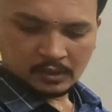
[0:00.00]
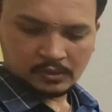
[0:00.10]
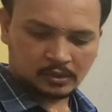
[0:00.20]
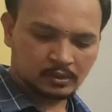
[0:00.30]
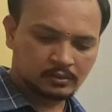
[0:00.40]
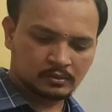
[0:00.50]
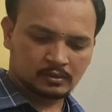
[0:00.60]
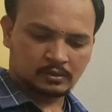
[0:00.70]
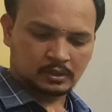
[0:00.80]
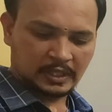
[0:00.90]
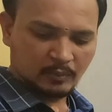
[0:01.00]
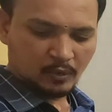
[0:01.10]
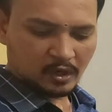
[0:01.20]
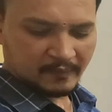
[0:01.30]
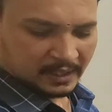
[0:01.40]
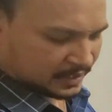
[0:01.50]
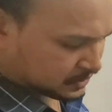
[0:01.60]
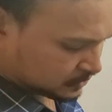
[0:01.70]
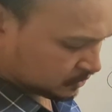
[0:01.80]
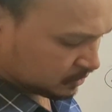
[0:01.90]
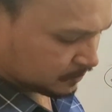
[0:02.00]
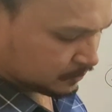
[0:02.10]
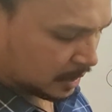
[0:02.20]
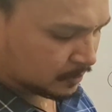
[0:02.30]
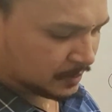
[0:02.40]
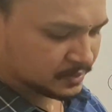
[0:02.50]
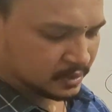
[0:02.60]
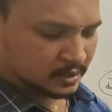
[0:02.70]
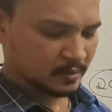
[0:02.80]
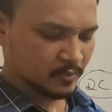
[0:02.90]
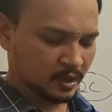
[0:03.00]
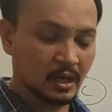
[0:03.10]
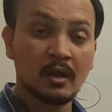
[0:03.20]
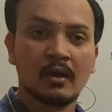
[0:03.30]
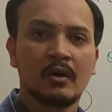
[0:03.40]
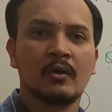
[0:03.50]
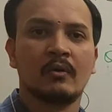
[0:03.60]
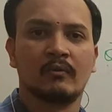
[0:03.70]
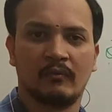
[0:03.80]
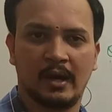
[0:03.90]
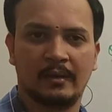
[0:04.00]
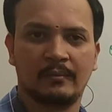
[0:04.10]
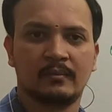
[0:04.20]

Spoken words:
So give more weightage to problems in module 1.